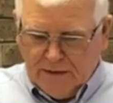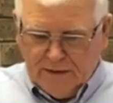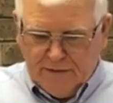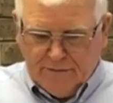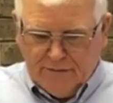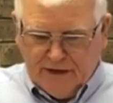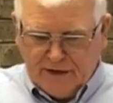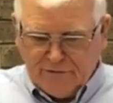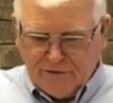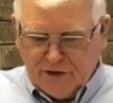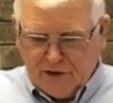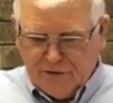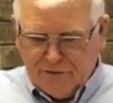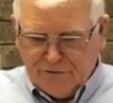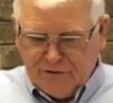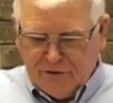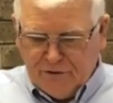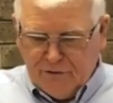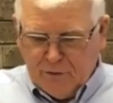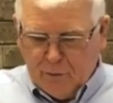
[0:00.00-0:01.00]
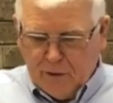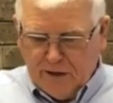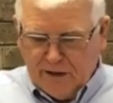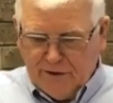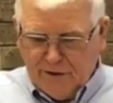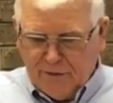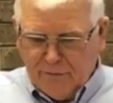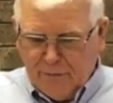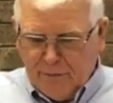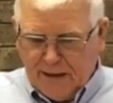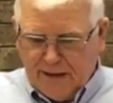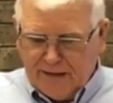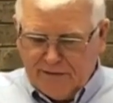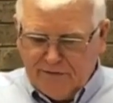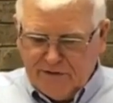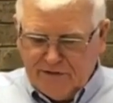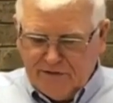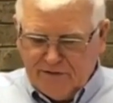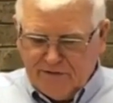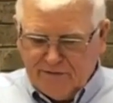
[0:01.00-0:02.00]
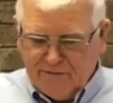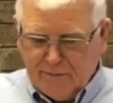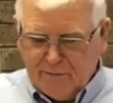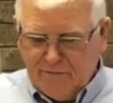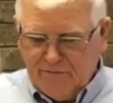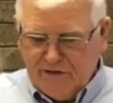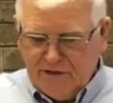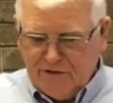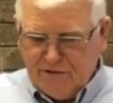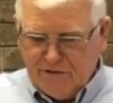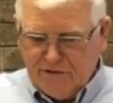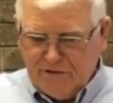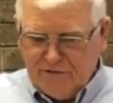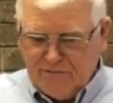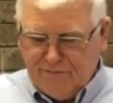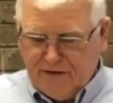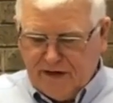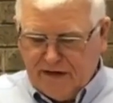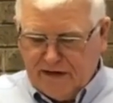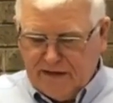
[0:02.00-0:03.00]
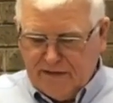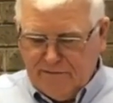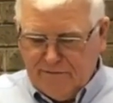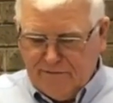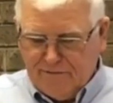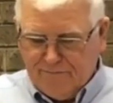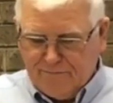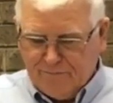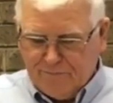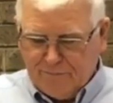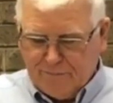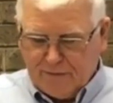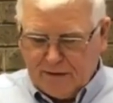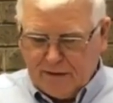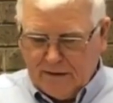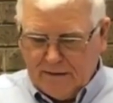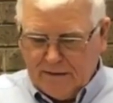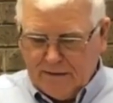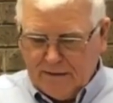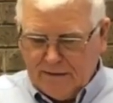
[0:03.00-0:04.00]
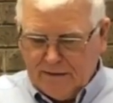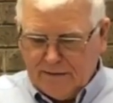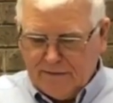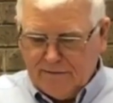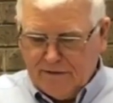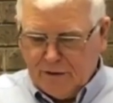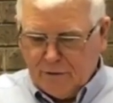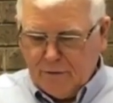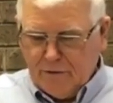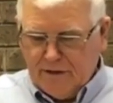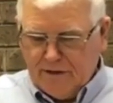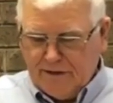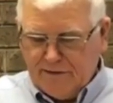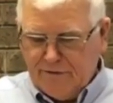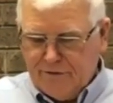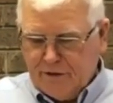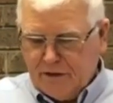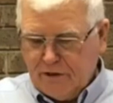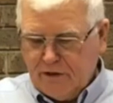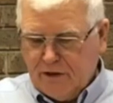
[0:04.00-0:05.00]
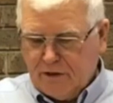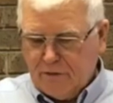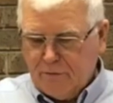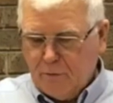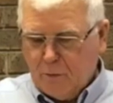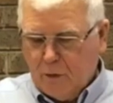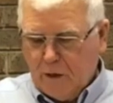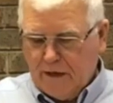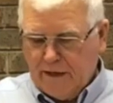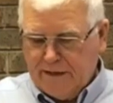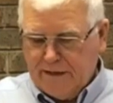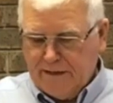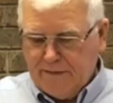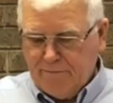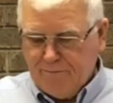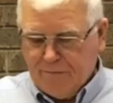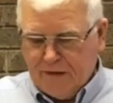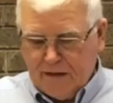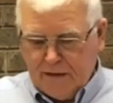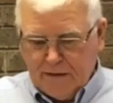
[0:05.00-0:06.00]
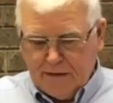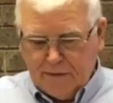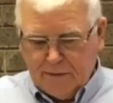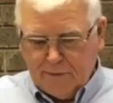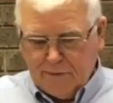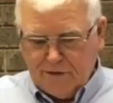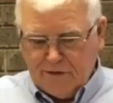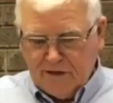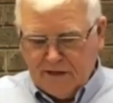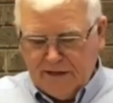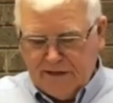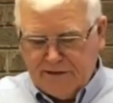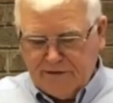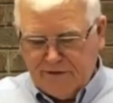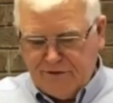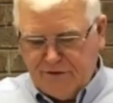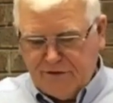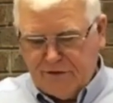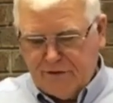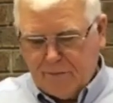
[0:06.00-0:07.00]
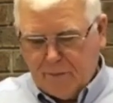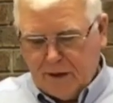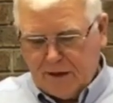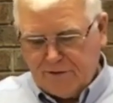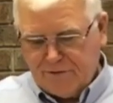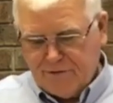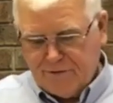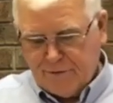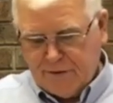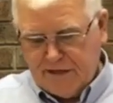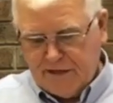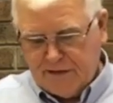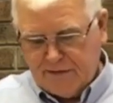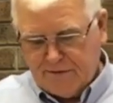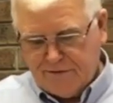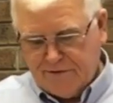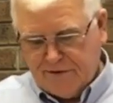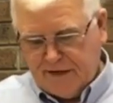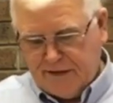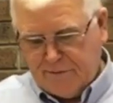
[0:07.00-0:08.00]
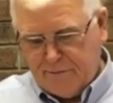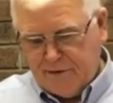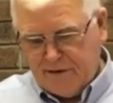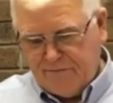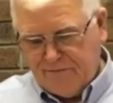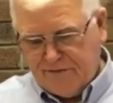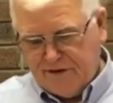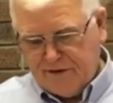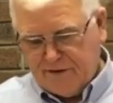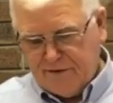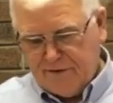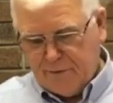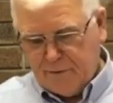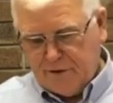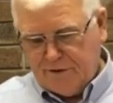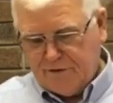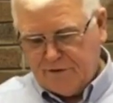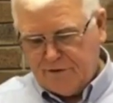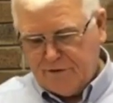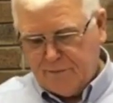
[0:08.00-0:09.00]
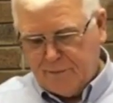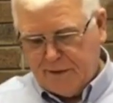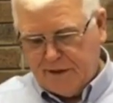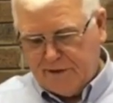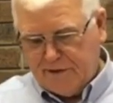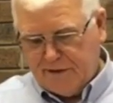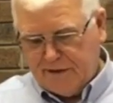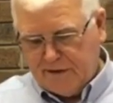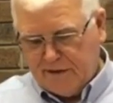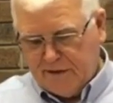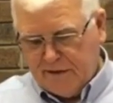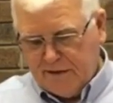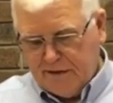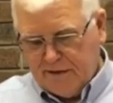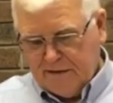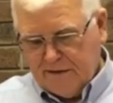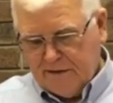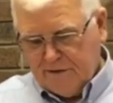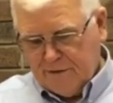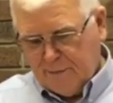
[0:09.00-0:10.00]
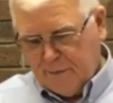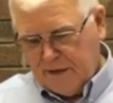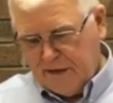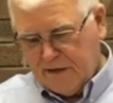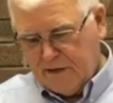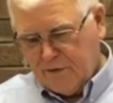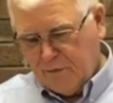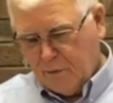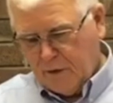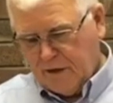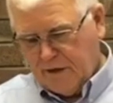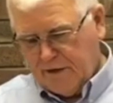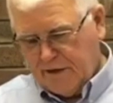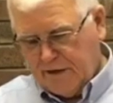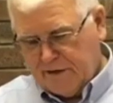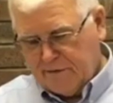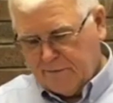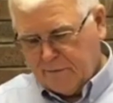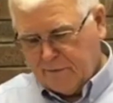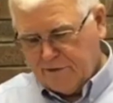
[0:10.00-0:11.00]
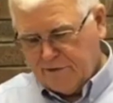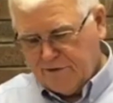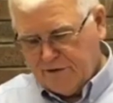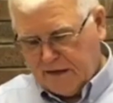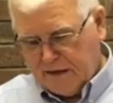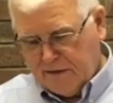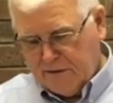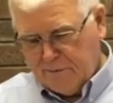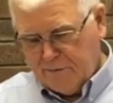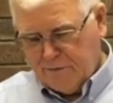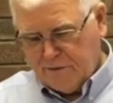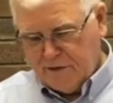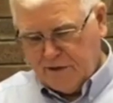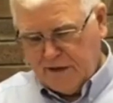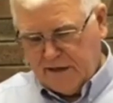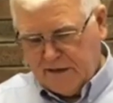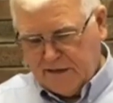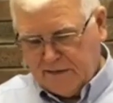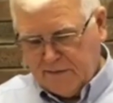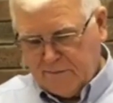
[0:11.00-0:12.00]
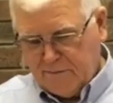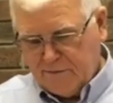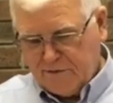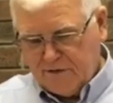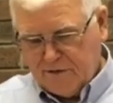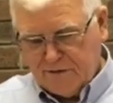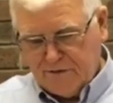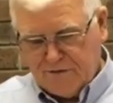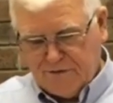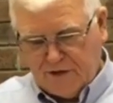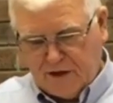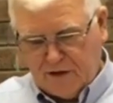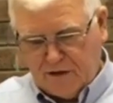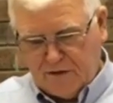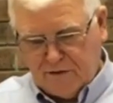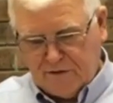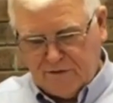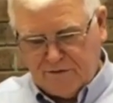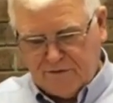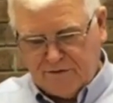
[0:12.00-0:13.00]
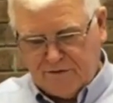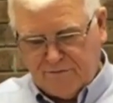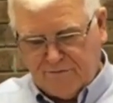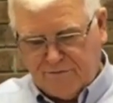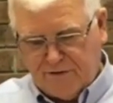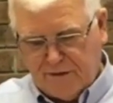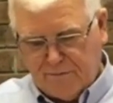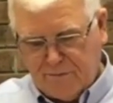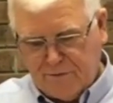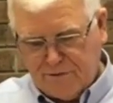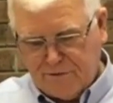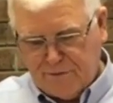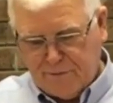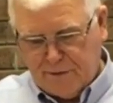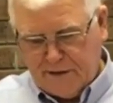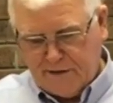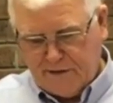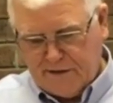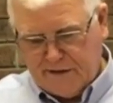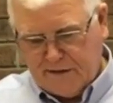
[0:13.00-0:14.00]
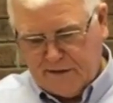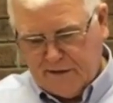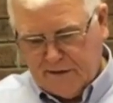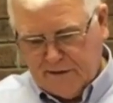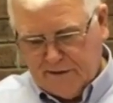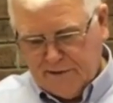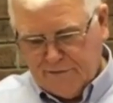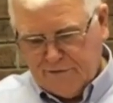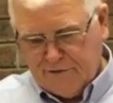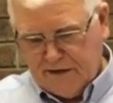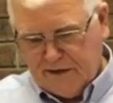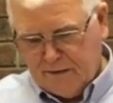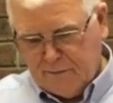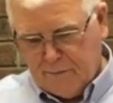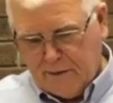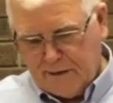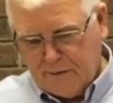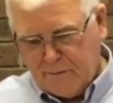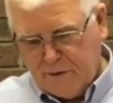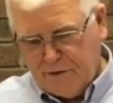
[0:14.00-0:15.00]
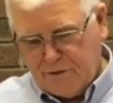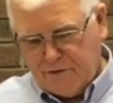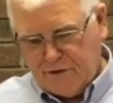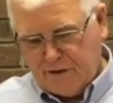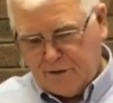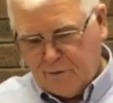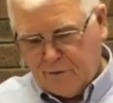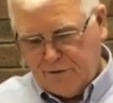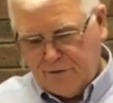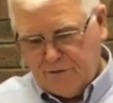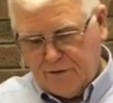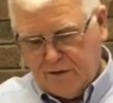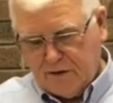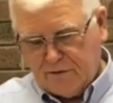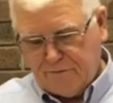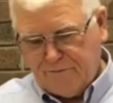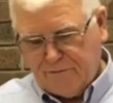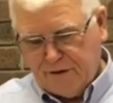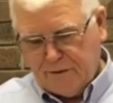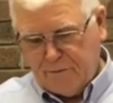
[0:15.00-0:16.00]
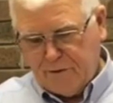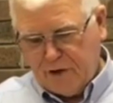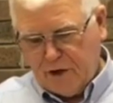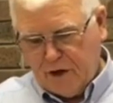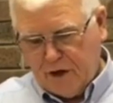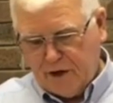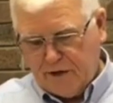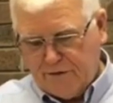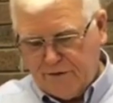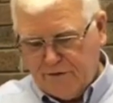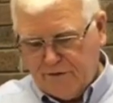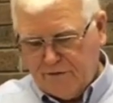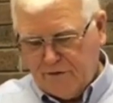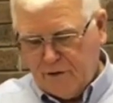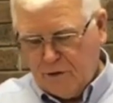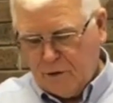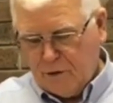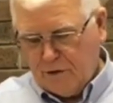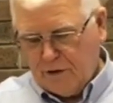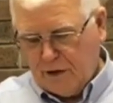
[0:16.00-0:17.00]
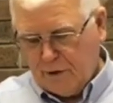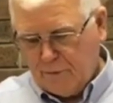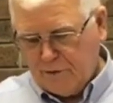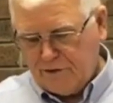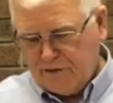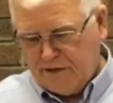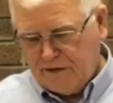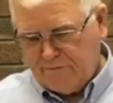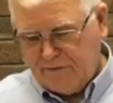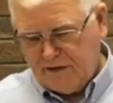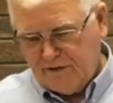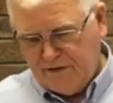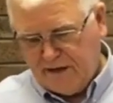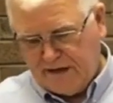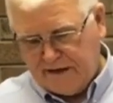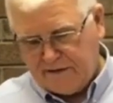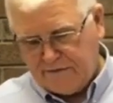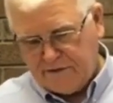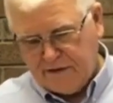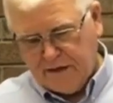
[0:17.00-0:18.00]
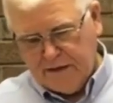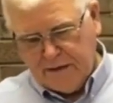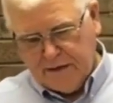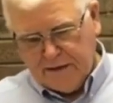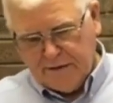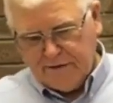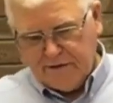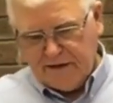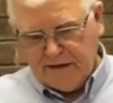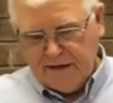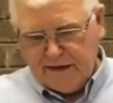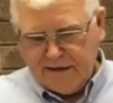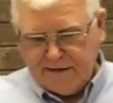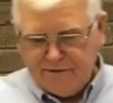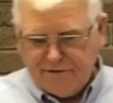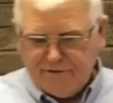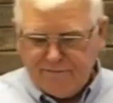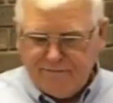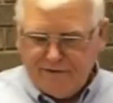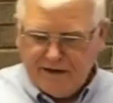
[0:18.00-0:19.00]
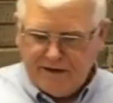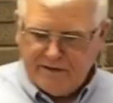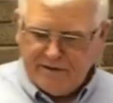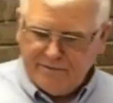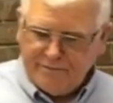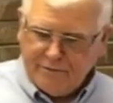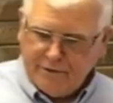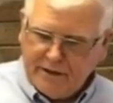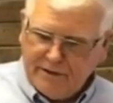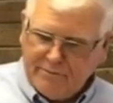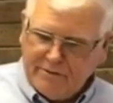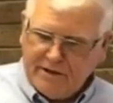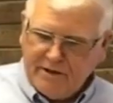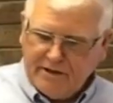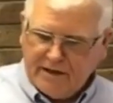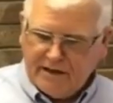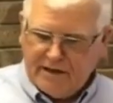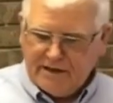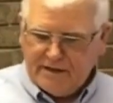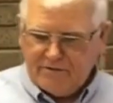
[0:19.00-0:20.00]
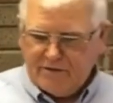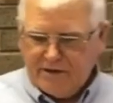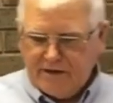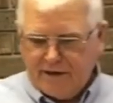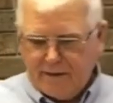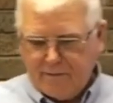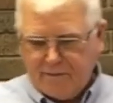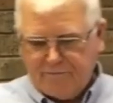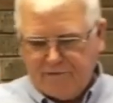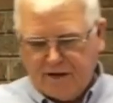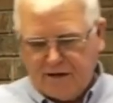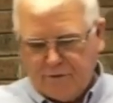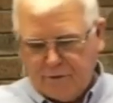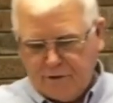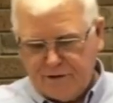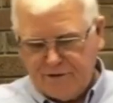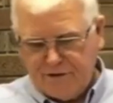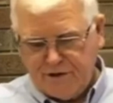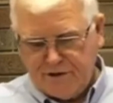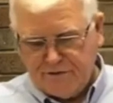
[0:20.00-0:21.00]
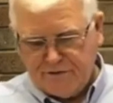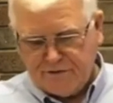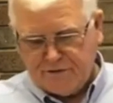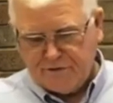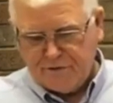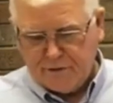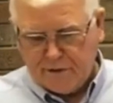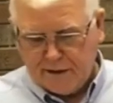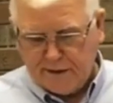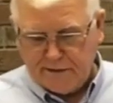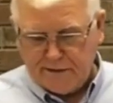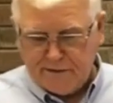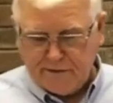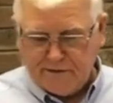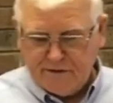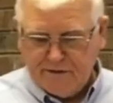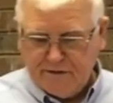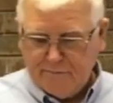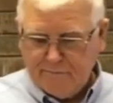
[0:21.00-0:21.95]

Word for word: there's also the well known passage from Ephesians 5 uh, don't get drunk on wine, which leads to debauchery. Instead, be filled with the Spirit, speaking to one another with psalms and hymns and songs from the Spirit. Sing and make music with or from your heart to the Lord, always giving thanks to God the Father for everything in the name of our Lord Jesus Christ.